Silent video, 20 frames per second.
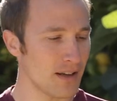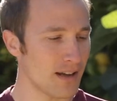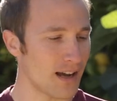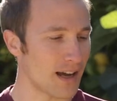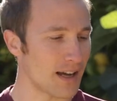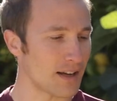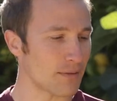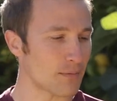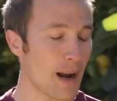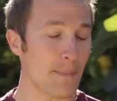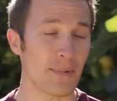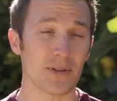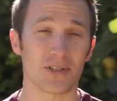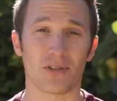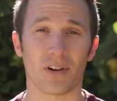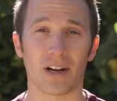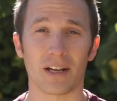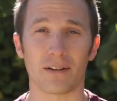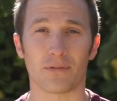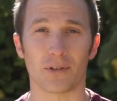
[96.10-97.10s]
uh, rapid
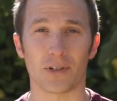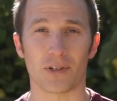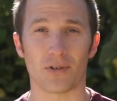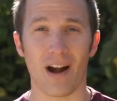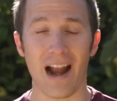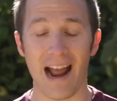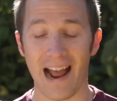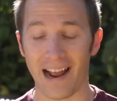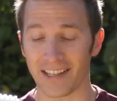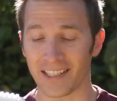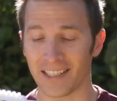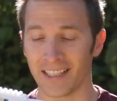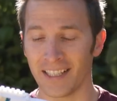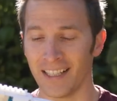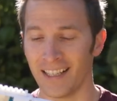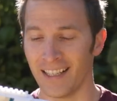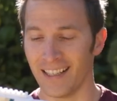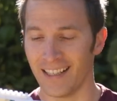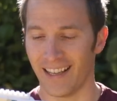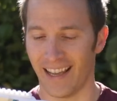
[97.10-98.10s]
strike for DRAC
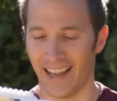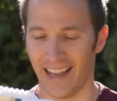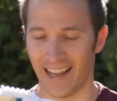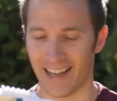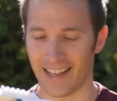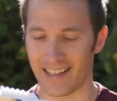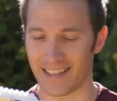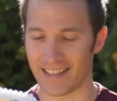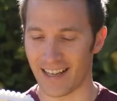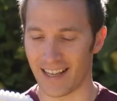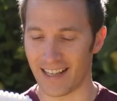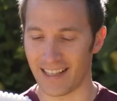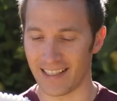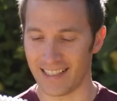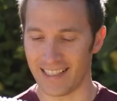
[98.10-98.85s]
and uh,